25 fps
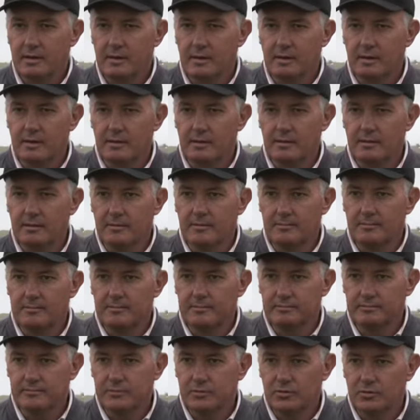
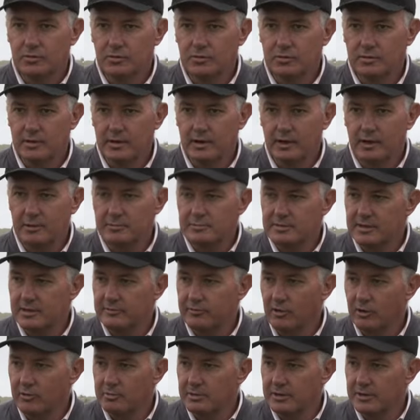Um, phew, and I hope
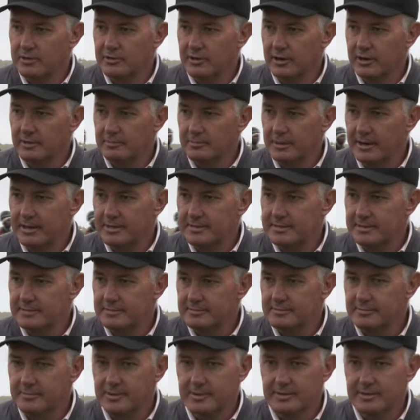Safe Harbour can run a place,